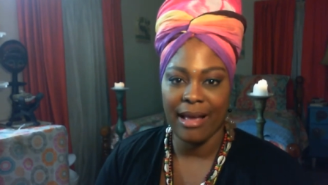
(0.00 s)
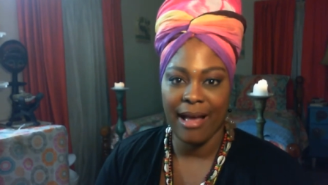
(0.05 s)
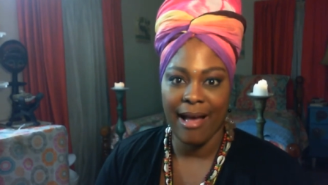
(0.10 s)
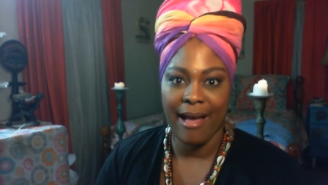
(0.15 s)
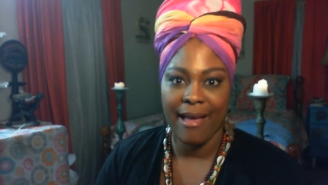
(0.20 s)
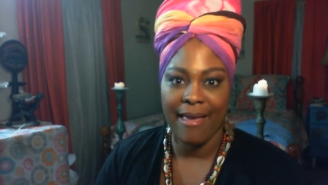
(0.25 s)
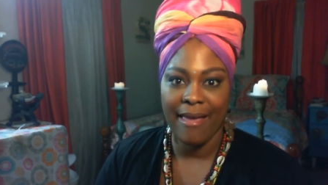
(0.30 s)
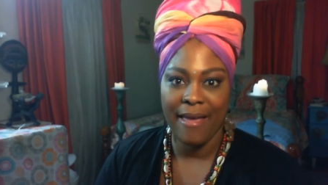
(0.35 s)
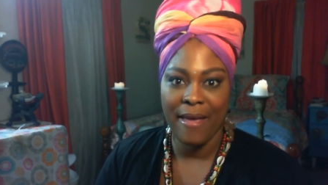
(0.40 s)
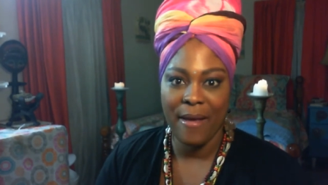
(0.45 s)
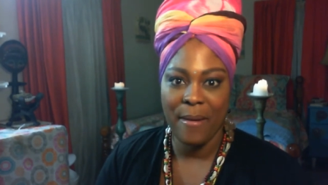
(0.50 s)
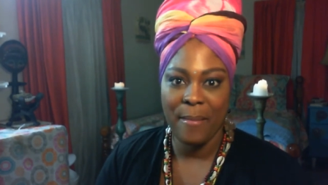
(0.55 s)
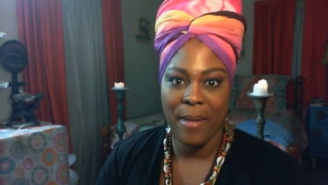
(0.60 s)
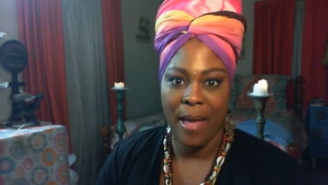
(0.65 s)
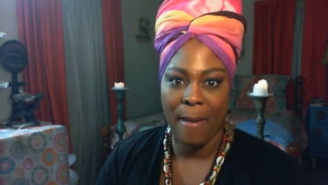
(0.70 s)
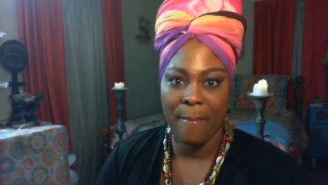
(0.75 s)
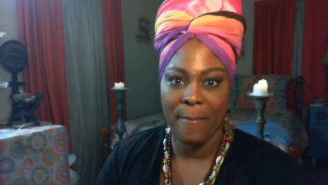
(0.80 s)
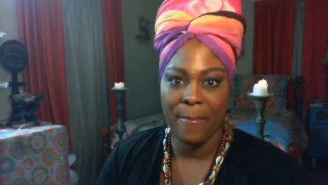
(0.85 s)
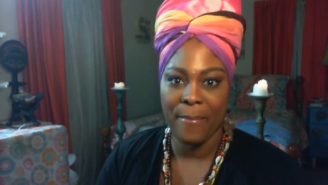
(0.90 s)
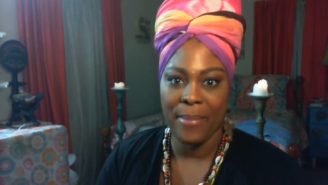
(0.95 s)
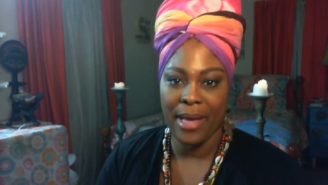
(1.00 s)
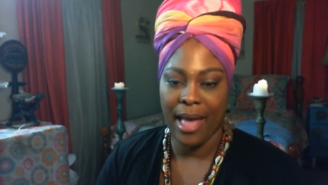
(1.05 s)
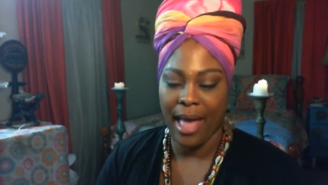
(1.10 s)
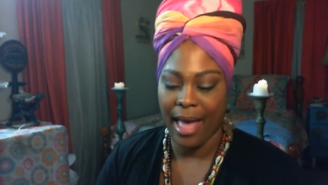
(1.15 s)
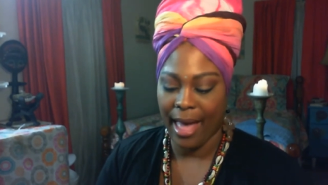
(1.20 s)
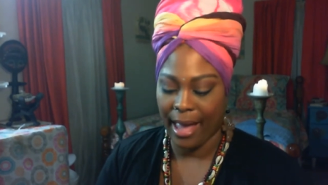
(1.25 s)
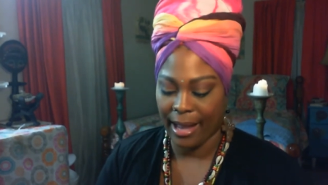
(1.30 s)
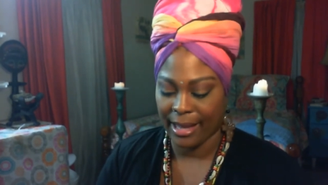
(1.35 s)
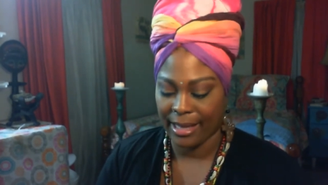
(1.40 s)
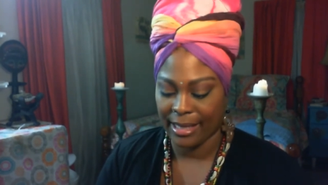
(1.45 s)
I am
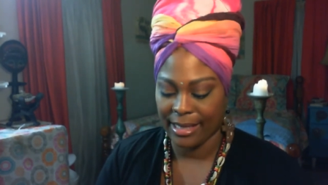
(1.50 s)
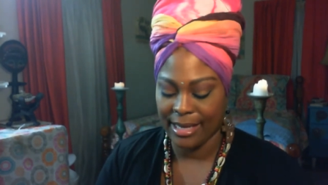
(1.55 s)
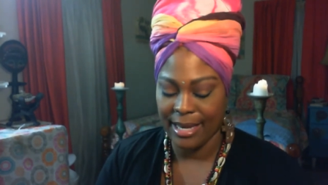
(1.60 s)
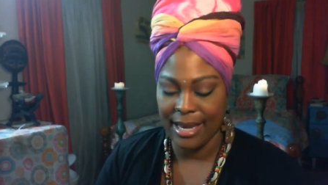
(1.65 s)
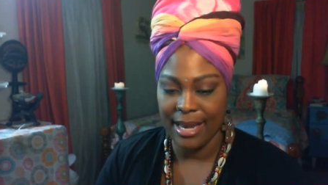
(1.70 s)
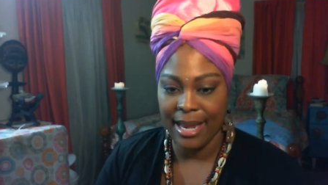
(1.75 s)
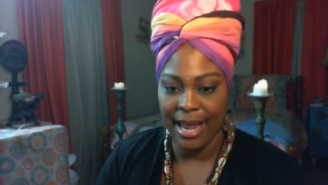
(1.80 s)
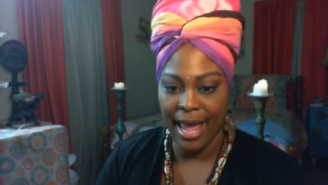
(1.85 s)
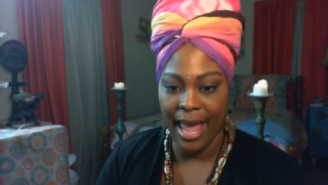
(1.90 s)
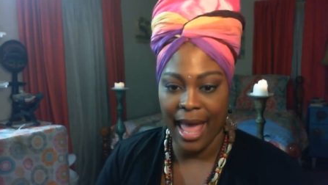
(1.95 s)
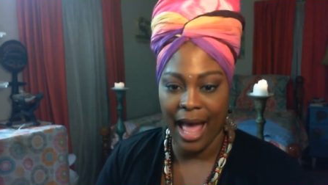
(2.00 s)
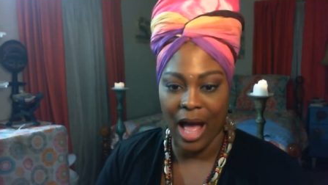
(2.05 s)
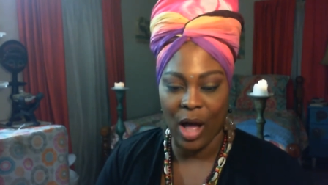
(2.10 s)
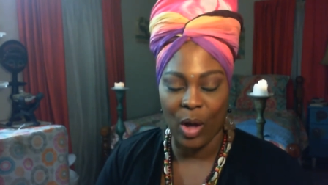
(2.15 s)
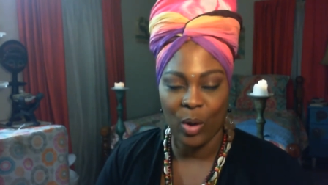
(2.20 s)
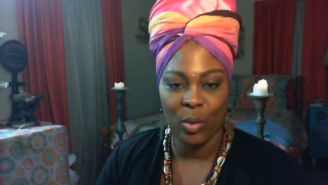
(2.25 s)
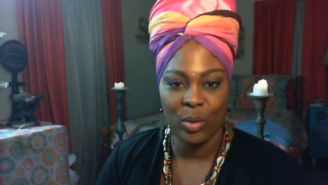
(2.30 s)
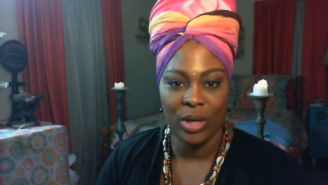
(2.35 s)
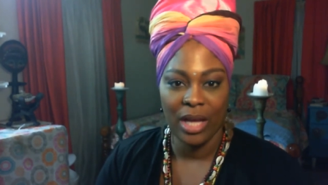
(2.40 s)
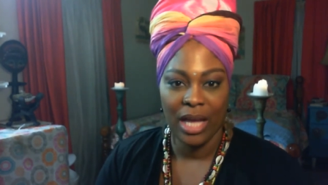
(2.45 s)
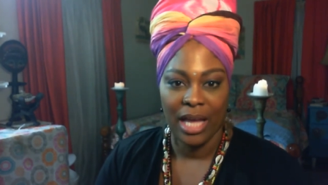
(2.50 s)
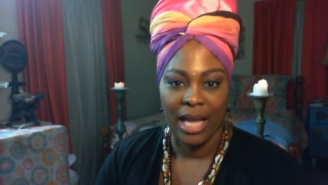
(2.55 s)
back. Now,